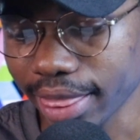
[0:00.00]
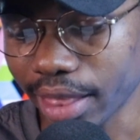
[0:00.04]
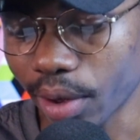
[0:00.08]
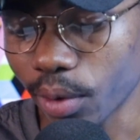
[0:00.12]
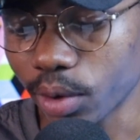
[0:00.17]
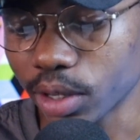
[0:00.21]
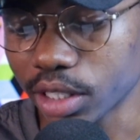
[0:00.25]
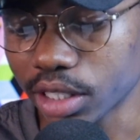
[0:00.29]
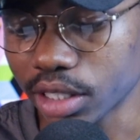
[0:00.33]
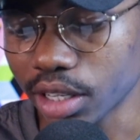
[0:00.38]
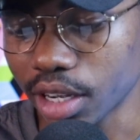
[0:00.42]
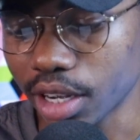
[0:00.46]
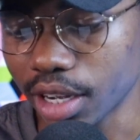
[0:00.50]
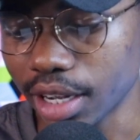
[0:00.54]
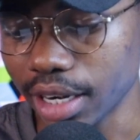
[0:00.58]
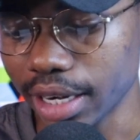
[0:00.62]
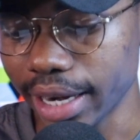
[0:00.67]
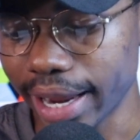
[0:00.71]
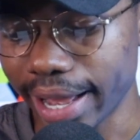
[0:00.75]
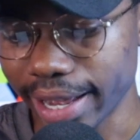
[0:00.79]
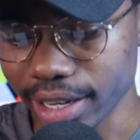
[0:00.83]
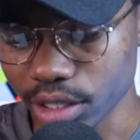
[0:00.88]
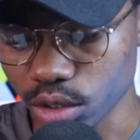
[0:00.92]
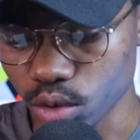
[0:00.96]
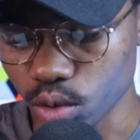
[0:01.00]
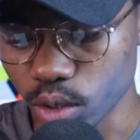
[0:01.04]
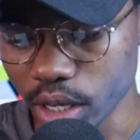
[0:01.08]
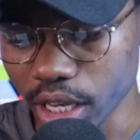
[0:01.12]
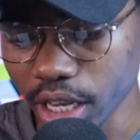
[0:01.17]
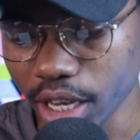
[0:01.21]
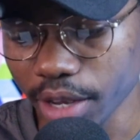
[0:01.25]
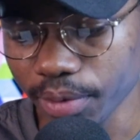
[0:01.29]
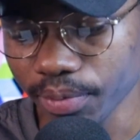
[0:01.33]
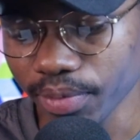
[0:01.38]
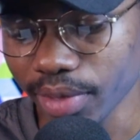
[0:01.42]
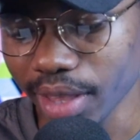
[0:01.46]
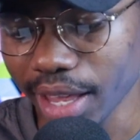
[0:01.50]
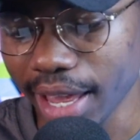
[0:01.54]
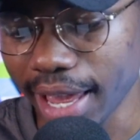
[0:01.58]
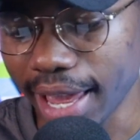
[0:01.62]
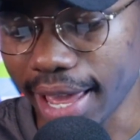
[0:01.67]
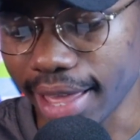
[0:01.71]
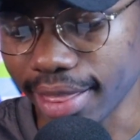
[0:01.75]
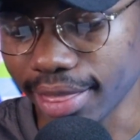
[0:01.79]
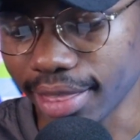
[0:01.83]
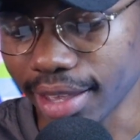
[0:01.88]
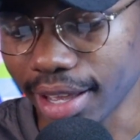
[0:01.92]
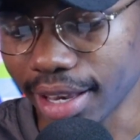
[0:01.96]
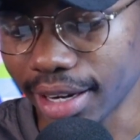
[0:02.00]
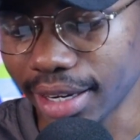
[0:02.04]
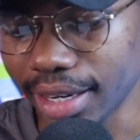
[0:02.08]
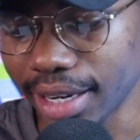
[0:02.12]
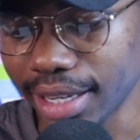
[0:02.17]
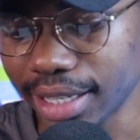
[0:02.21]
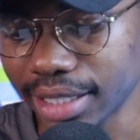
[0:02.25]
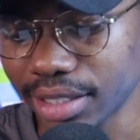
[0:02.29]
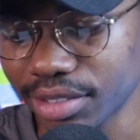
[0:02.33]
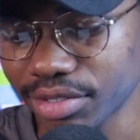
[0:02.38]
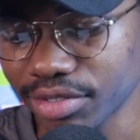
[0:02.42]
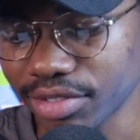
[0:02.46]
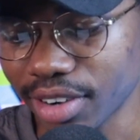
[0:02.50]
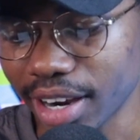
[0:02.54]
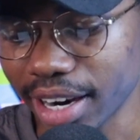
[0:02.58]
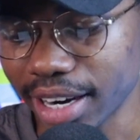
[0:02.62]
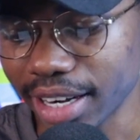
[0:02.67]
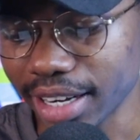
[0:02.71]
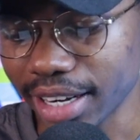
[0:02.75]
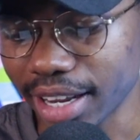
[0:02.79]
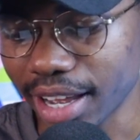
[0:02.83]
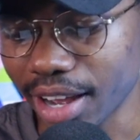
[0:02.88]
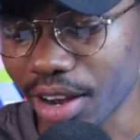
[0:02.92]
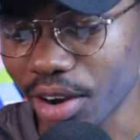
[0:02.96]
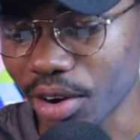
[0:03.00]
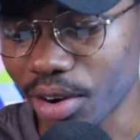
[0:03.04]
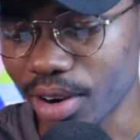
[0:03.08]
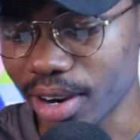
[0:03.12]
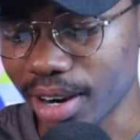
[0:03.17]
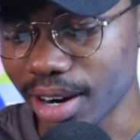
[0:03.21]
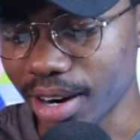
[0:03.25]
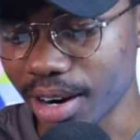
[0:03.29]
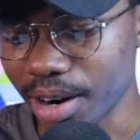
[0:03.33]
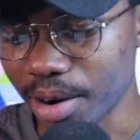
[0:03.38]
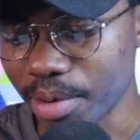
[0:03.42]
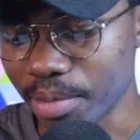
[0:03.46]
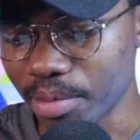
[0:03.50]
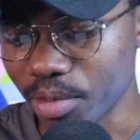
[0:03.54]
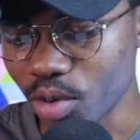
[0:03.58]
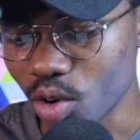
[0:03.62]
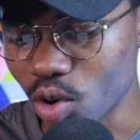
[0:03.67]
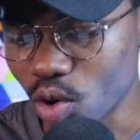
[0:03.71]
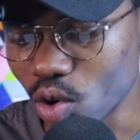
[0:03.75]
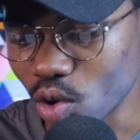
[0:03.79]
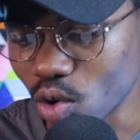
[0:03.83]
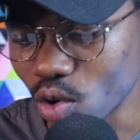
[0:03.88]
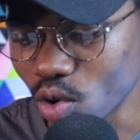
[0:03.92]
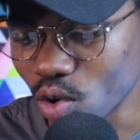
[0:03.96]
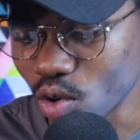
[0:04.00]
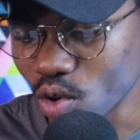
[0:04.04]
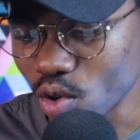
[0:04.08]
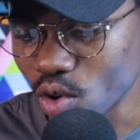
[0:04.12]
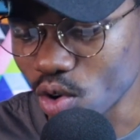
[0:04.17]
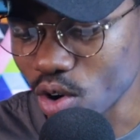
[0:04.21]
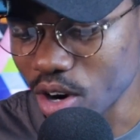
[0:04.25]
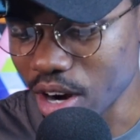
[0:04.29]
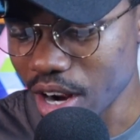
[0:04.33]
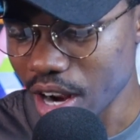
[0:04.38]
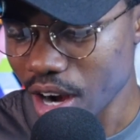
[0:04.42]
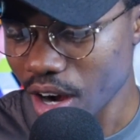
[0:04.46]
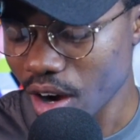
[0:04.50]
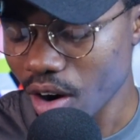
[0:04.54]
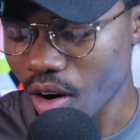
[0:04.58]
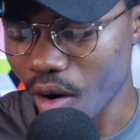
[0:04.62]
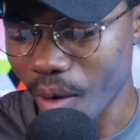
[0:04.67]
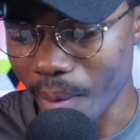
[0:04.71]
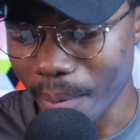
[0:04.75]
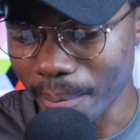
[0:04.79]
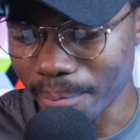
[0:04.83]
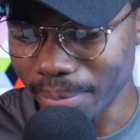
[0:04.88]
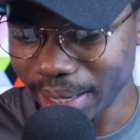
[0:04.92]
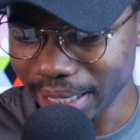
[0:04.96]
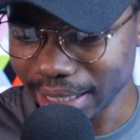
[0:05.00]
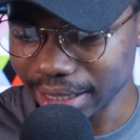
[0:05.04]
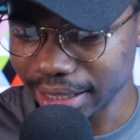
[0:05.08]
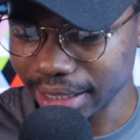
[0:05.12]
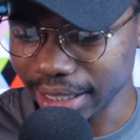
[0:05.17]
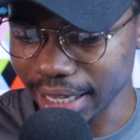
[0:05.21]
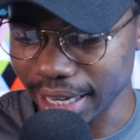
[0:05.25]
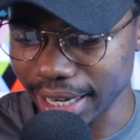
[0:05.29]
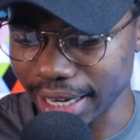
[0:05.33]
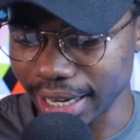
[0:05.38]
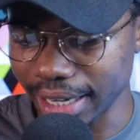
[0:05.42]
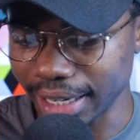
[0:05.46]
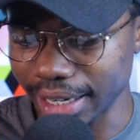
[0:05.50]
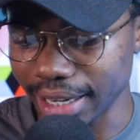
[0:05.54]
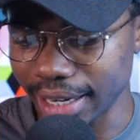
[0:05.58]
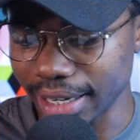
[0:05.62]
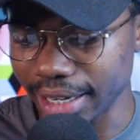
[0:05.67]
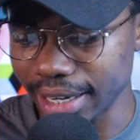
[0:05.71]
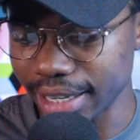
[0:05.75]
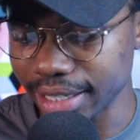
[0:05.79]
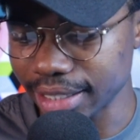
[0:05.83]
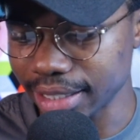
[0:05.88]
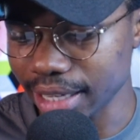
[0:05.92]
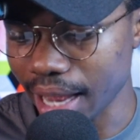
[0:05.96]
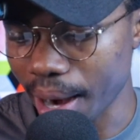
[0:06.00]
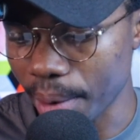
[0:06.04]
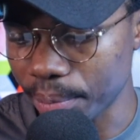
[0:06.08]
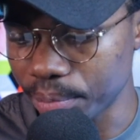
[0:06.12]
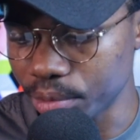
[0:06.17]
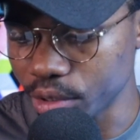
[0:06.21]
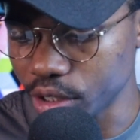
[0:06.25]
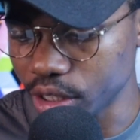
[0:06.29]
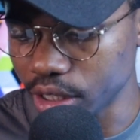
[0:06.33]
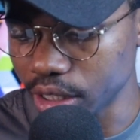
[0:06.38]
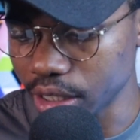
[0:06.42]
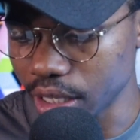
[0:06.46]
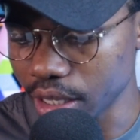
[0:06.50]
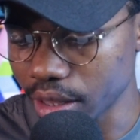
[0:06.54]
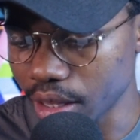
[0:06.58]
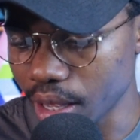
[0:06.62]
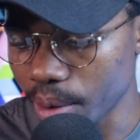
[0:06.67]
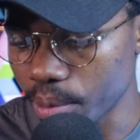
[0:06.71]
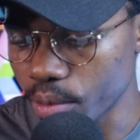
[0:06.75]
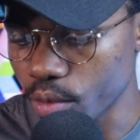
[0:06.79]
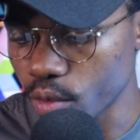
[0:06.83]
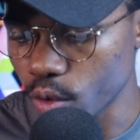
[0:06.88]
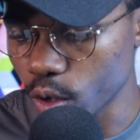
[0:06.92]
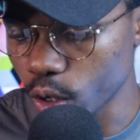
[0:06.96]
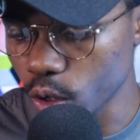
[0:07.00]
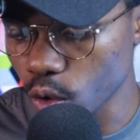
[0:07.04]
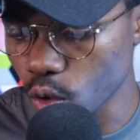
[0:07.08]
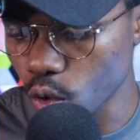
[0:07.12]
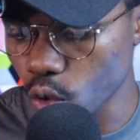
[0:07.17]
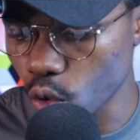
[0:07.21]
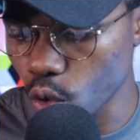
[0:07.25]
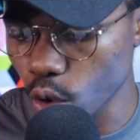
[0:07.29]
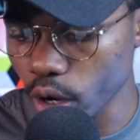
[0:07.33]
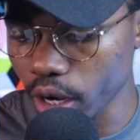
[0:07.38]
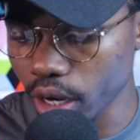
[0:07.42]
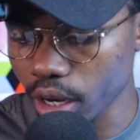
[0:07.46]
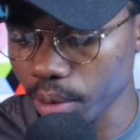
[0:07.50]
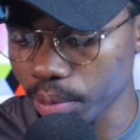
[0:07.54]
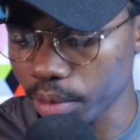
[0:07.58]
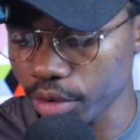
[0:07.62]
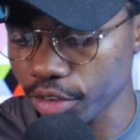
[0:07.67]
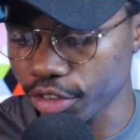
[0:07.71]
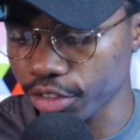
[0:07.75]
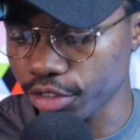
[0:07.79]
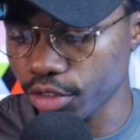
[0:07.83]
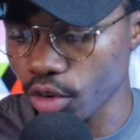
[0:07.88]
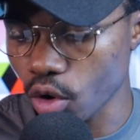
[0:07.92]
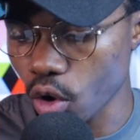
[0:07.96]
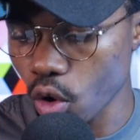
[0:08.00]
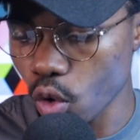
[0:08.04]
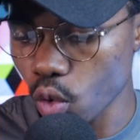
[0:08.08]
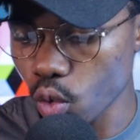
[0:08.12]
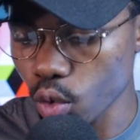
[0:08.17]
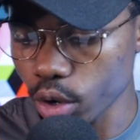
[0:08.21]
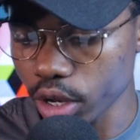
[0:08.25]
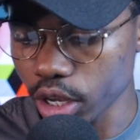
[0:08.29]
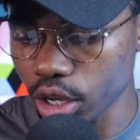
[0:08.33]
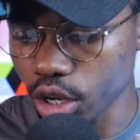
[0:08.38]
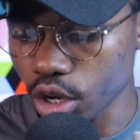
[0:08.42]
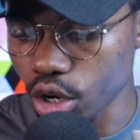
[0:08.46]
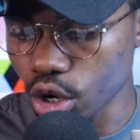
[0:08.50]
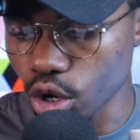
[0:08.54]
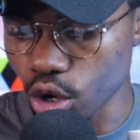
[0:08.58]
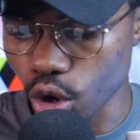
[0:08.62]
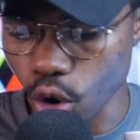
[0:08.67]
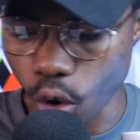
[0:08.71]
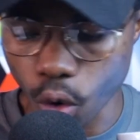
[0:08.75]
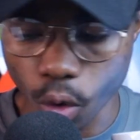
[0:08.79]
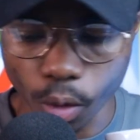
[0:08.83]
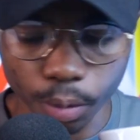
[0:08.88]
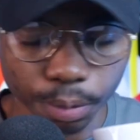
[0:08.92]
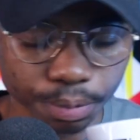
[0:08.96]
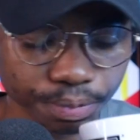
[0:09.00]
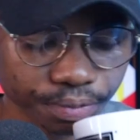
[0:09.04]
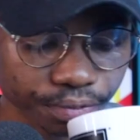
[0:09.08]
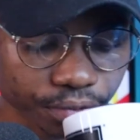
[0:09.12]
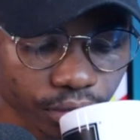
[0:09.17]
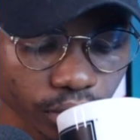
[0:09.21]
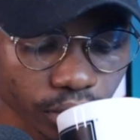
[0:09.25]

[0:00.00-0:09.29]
that was last week, and then let's find out who commented, and then let's appreciate them real quick before we go.